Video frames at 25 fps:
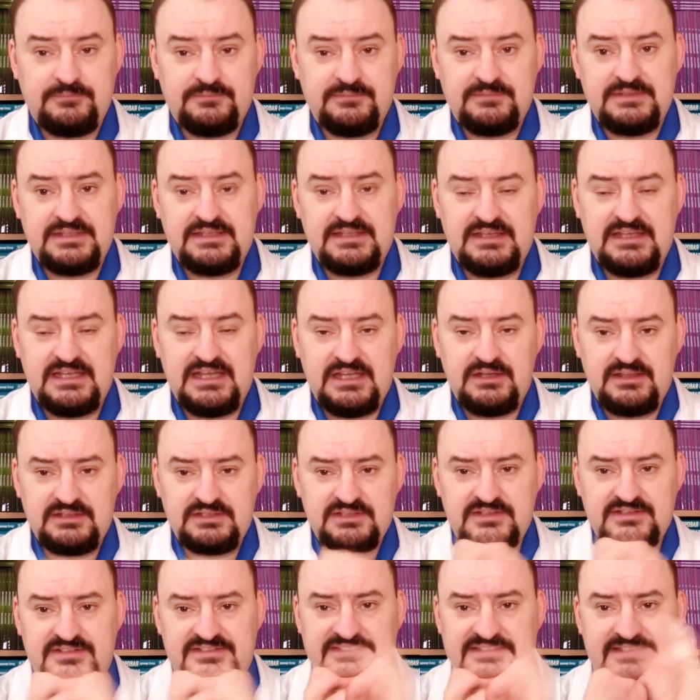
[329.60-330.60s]
The
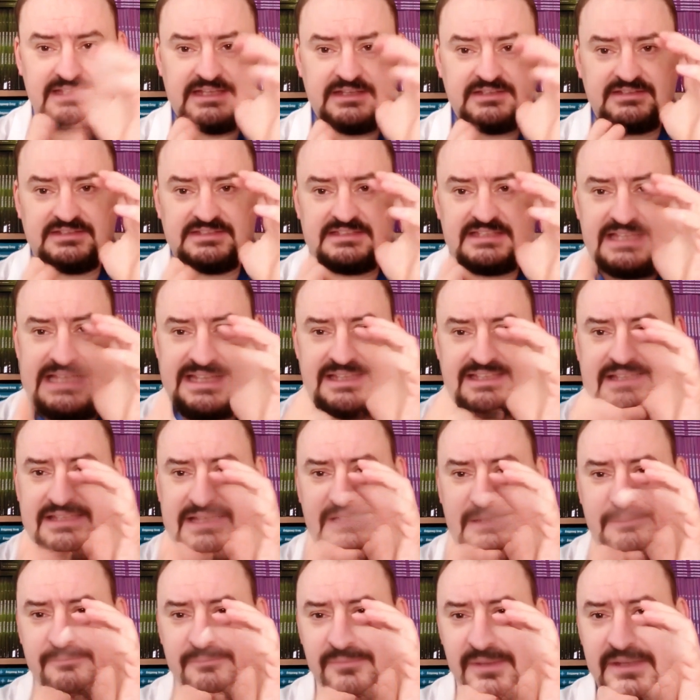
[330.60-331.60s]
carrier cells take an
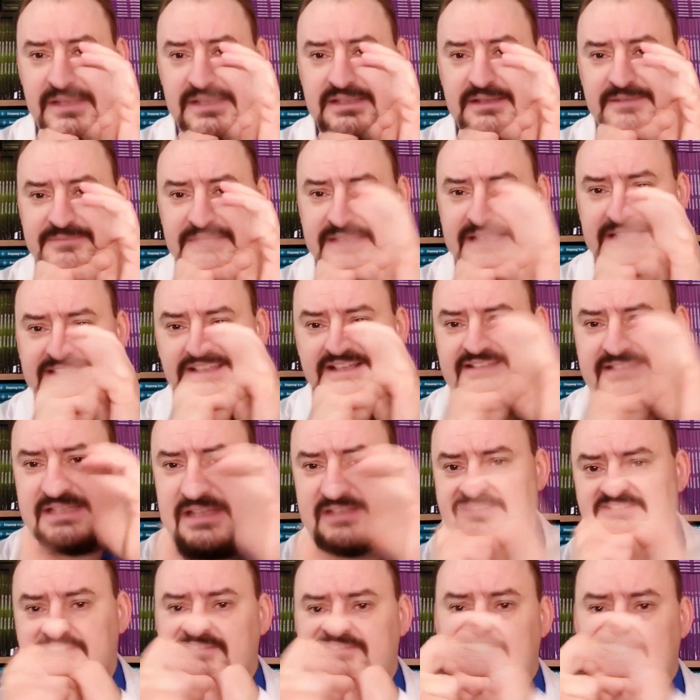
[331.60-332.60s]
imprint of the
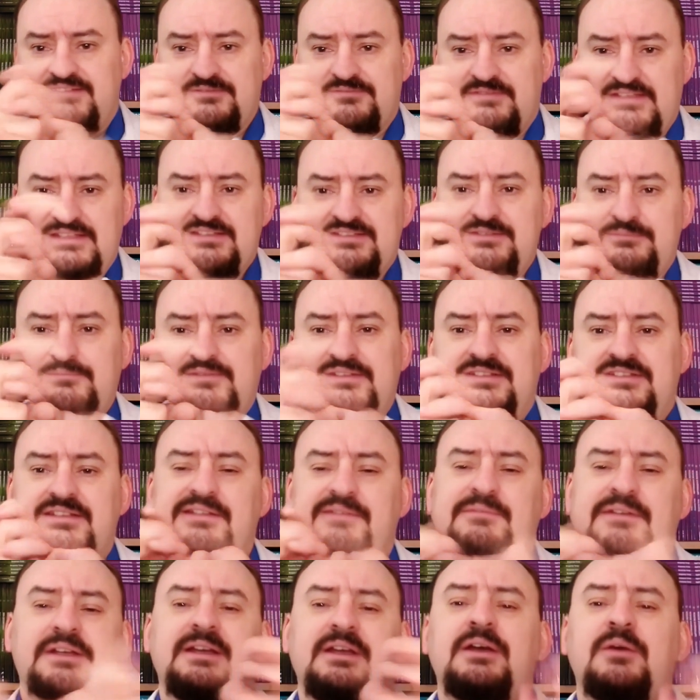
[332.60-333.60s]
antigens of this
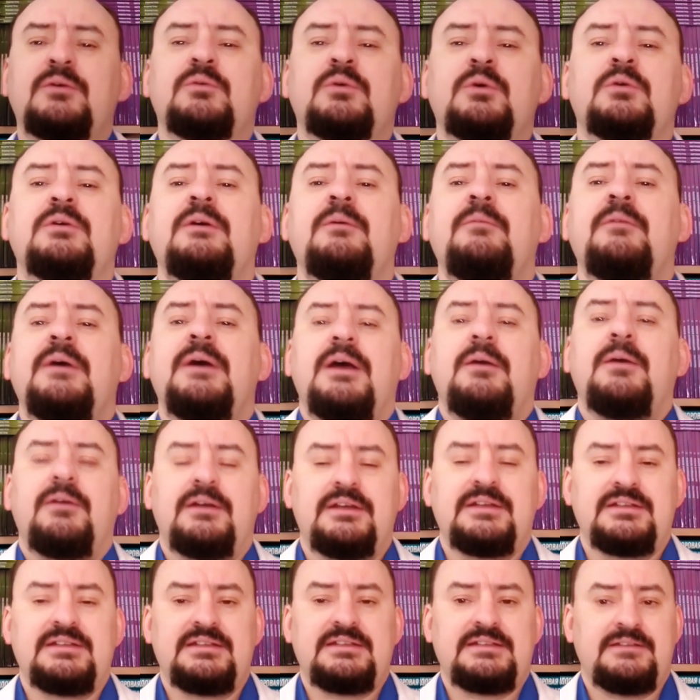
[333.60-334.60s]
specific
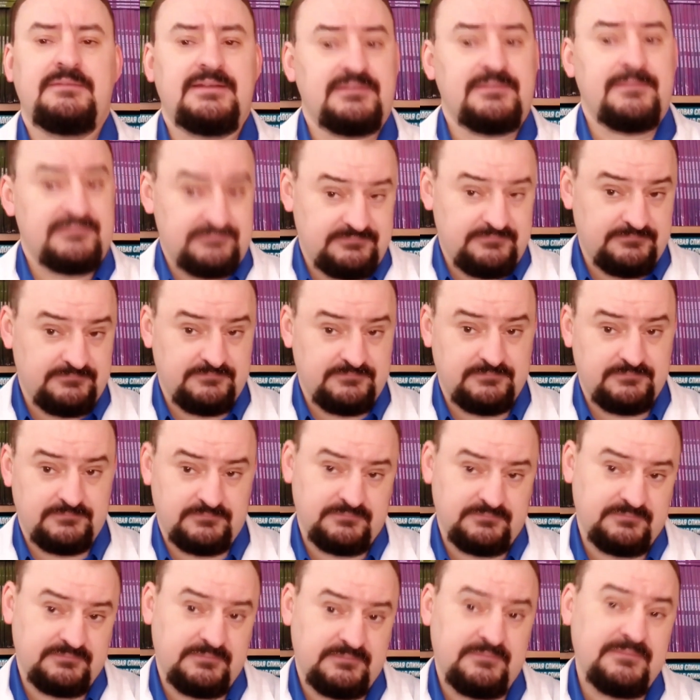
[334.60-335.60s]
coronavirus.
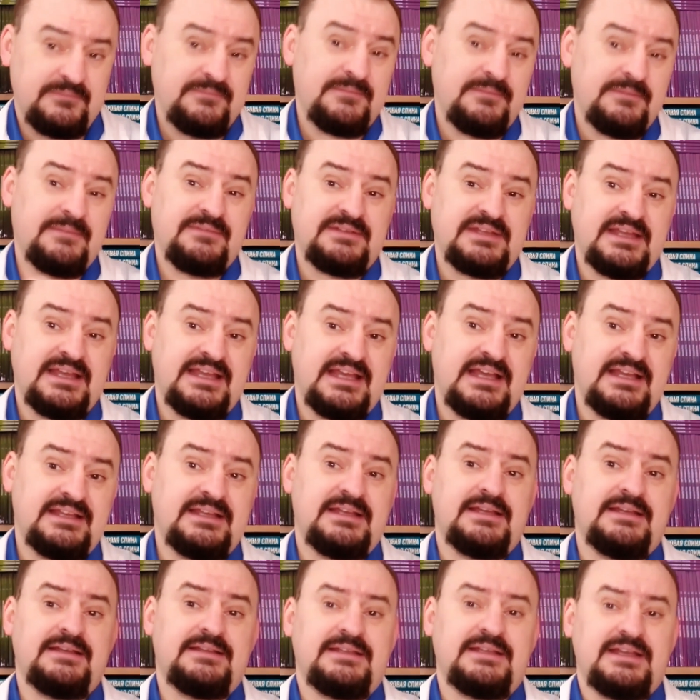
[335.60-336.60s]

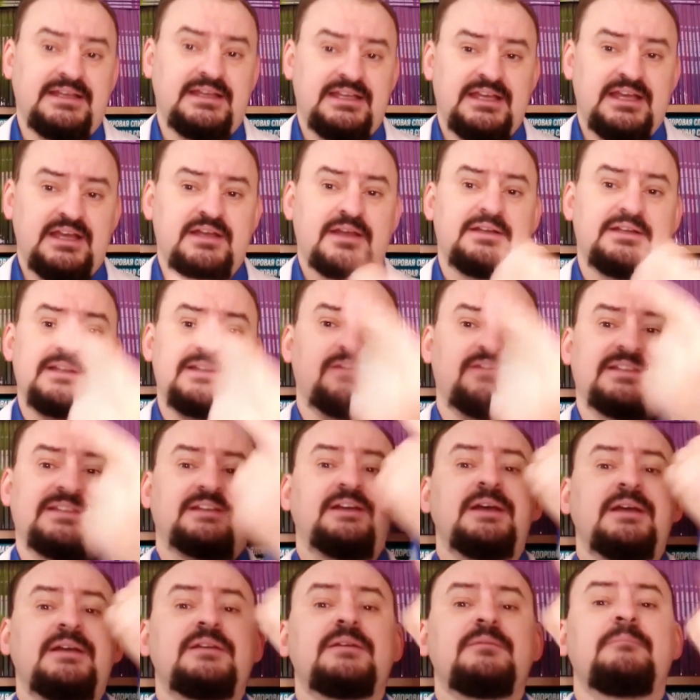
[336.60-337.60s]
Then, the carrier
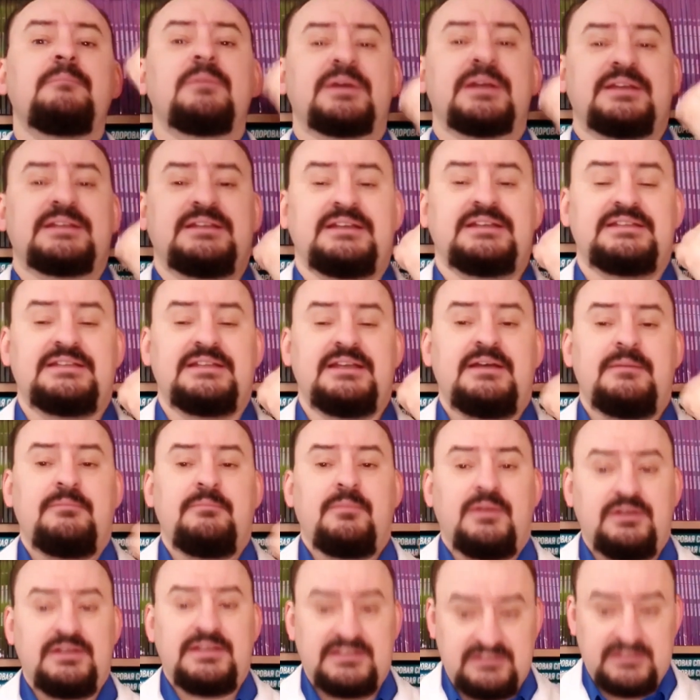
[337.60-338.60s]
cells bring this
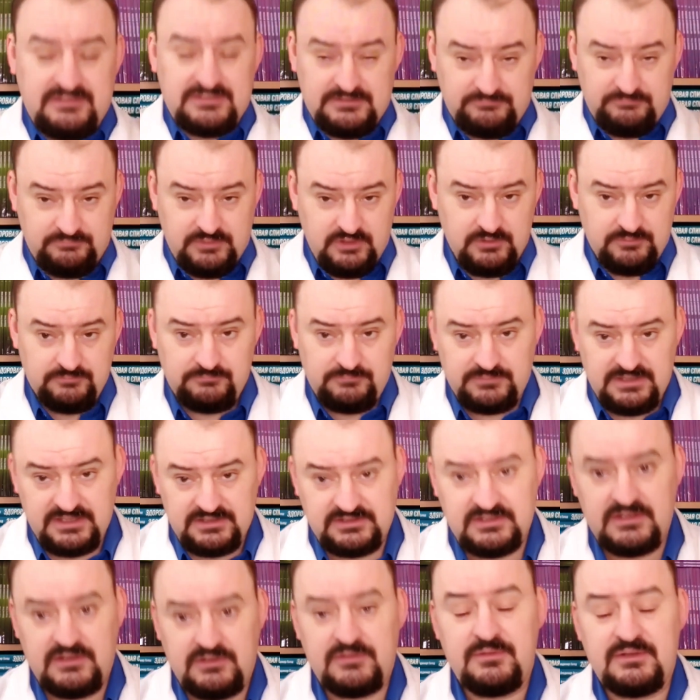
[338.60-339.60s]
imprint to the bone
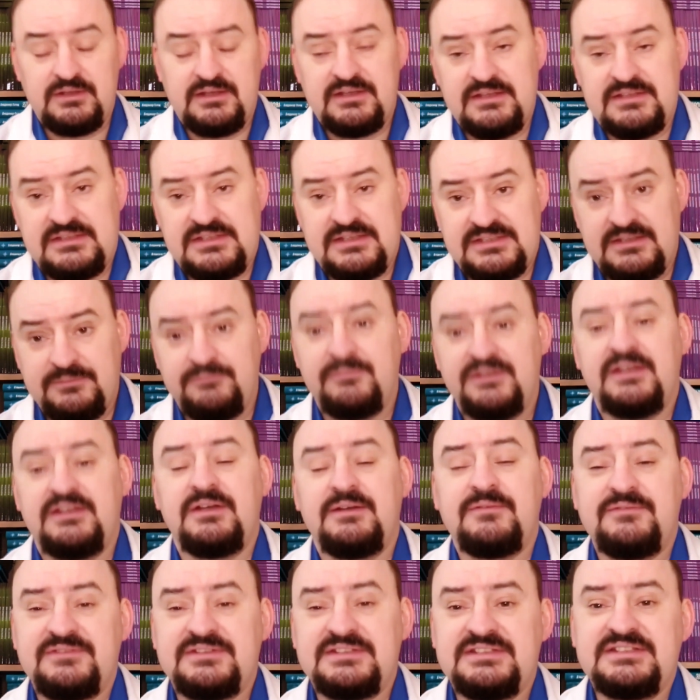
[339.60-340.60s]
marrow, to the B
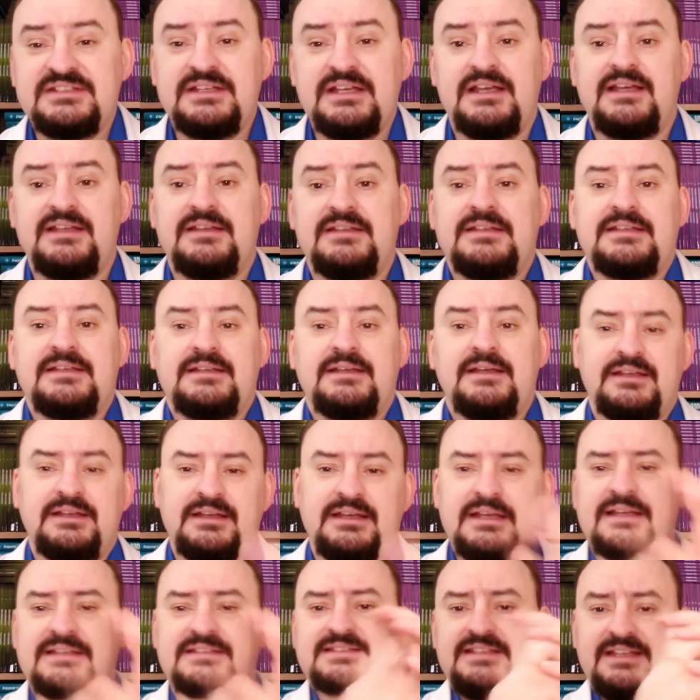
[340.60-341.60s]
lymphocytes,
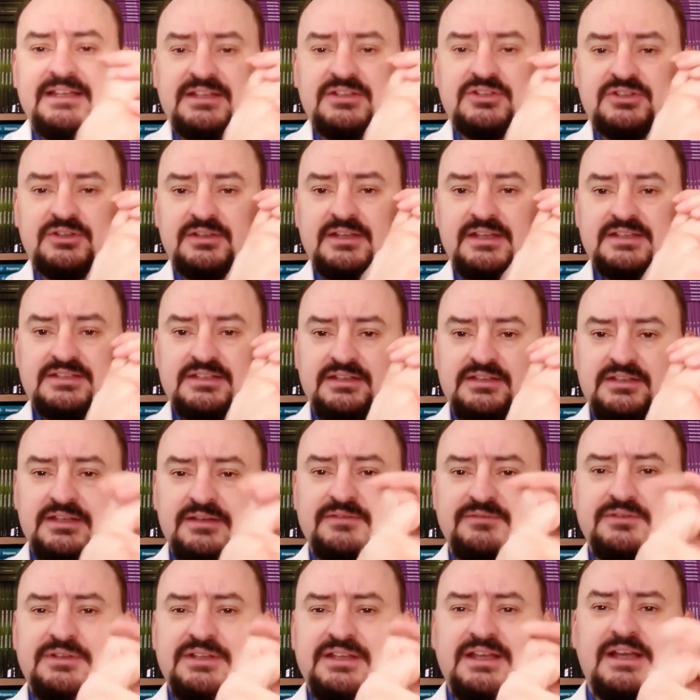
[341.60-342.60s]
essentially
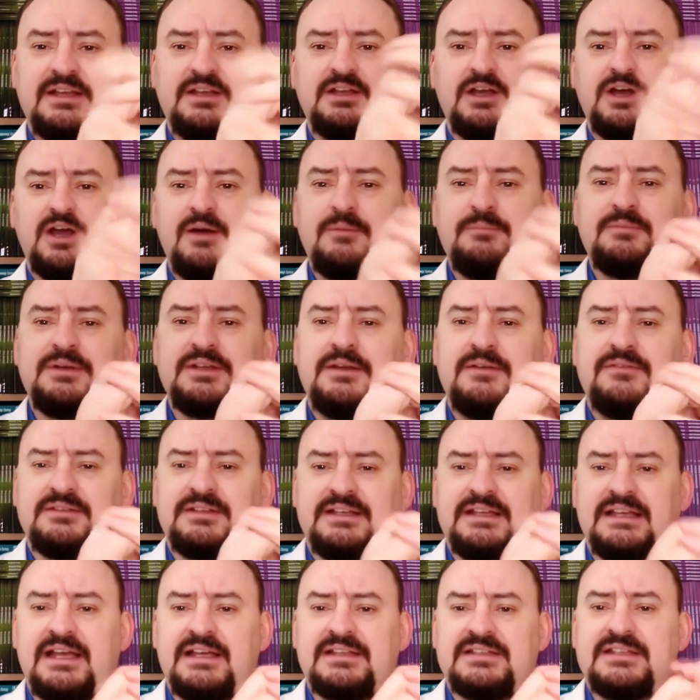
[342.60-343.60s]
delivering a copy of
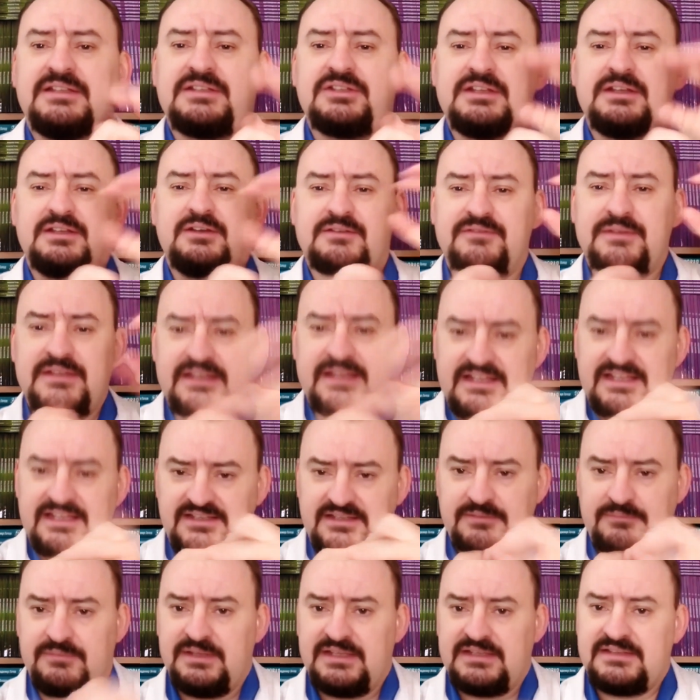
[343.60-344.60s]
the antigen of the
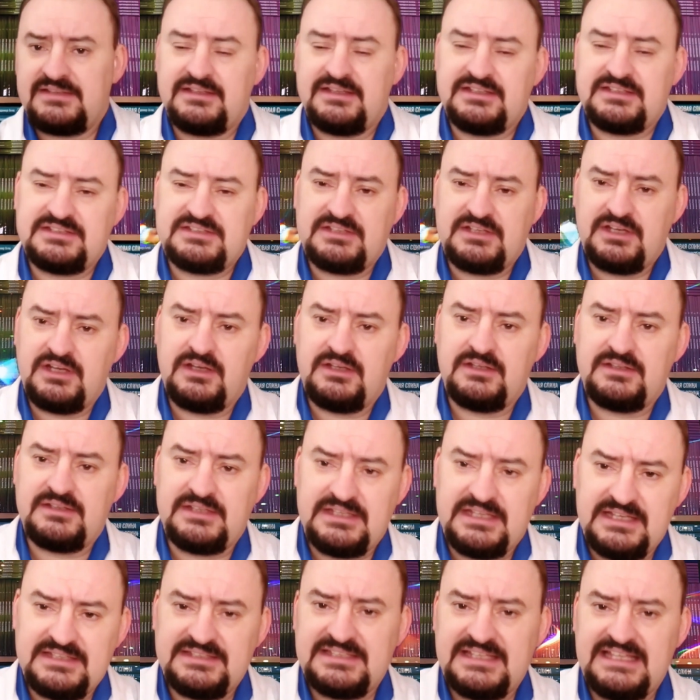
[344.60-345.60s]
enemy that is
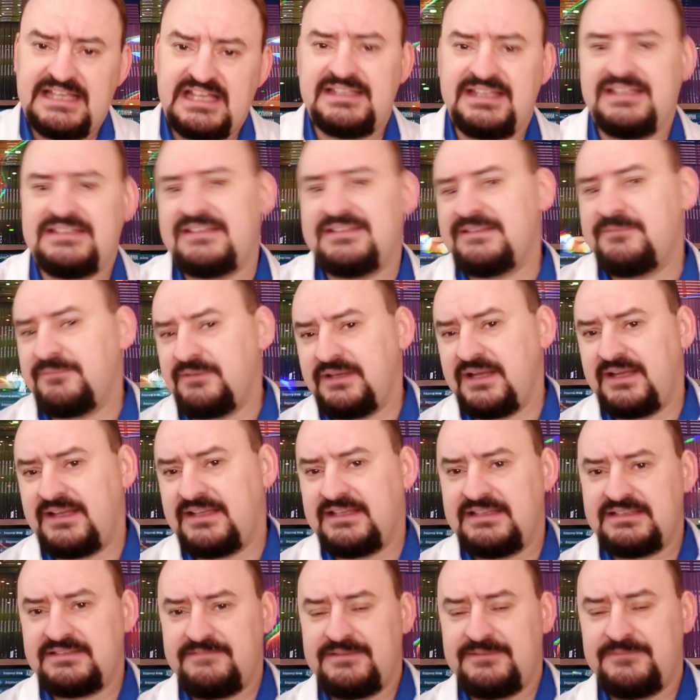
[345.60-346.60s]
currently attacking the
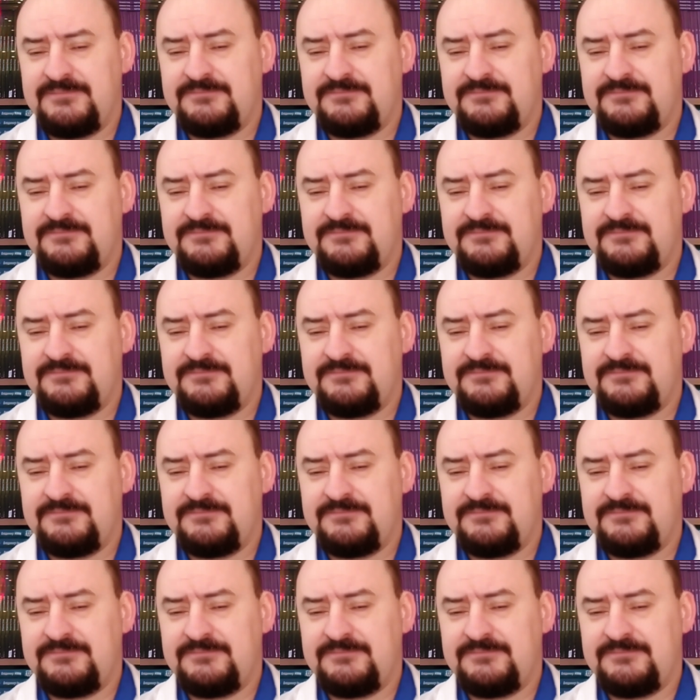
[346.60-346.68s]
body.